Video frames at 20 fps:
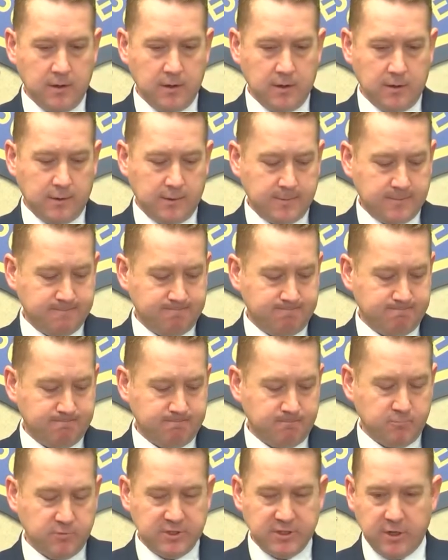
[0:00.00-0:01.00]
Um,
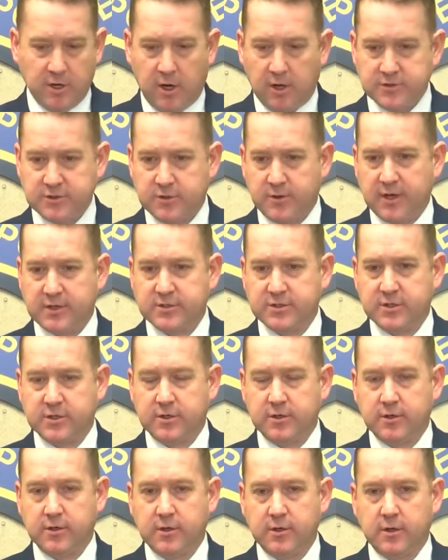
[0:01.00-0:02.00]
we also
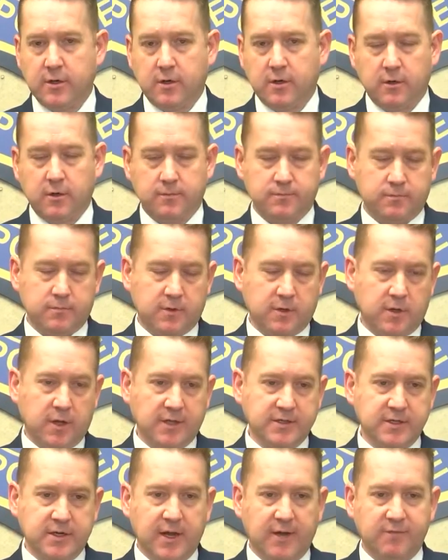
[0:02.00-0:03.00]
executed or
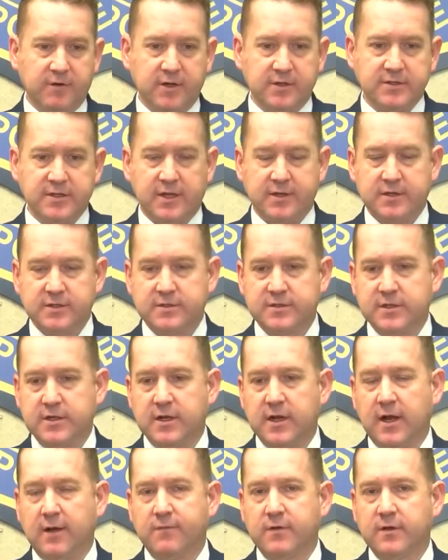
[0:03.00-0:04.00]
collected evidence at the
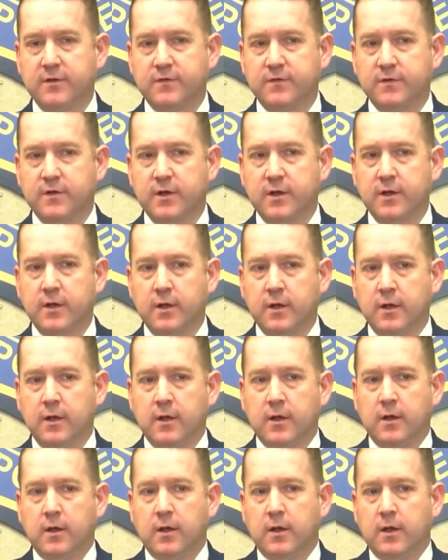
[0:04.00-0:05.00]
scene, obviously
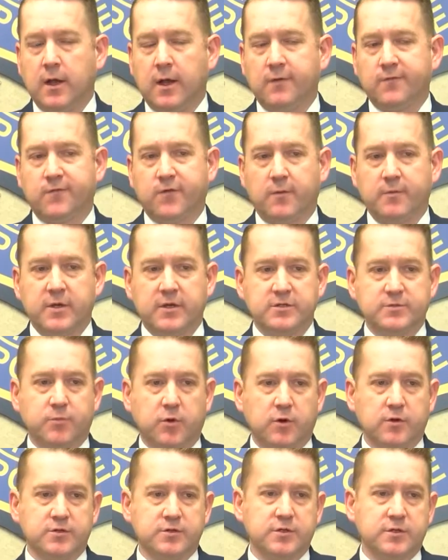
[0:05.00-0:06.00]
and from his
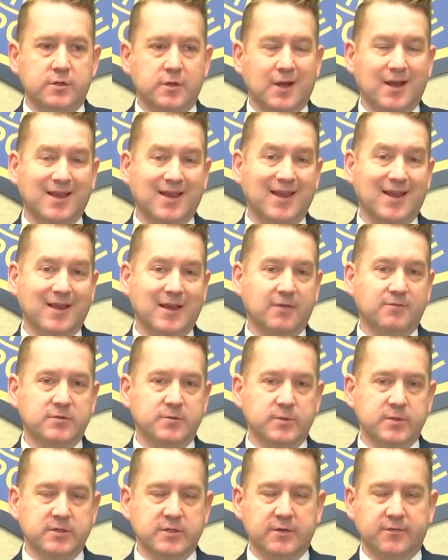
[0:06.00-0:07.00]
person. I can't give
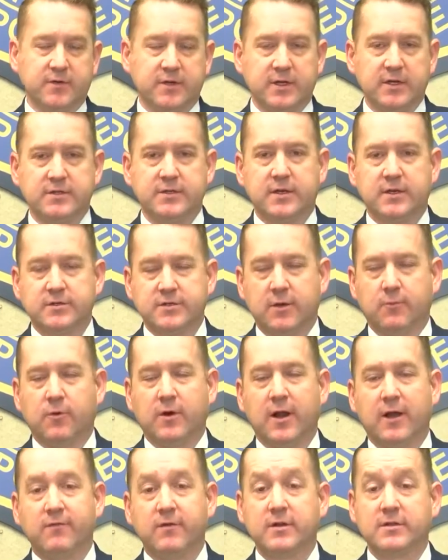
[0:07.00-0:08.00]
specific details on
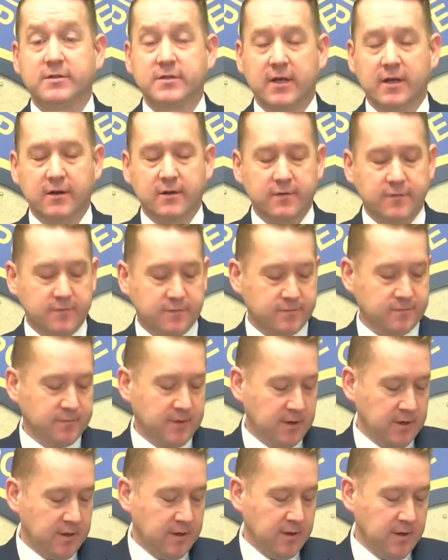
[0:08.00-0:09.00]
what evidence that is,
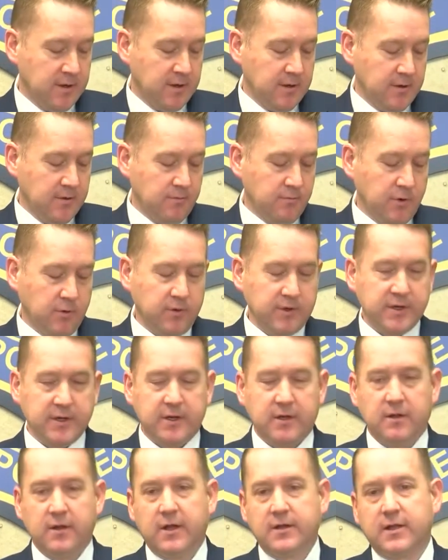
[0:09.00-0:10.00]
but we
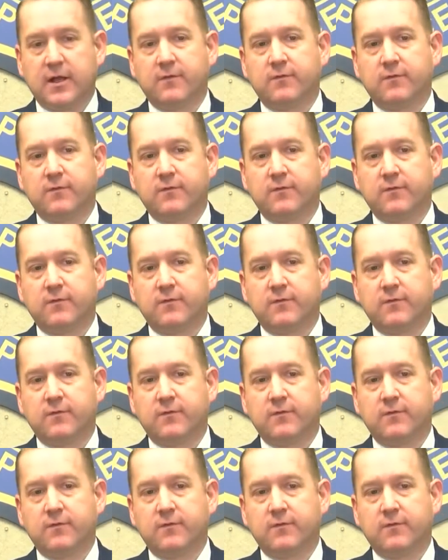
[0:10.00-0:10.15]
did collect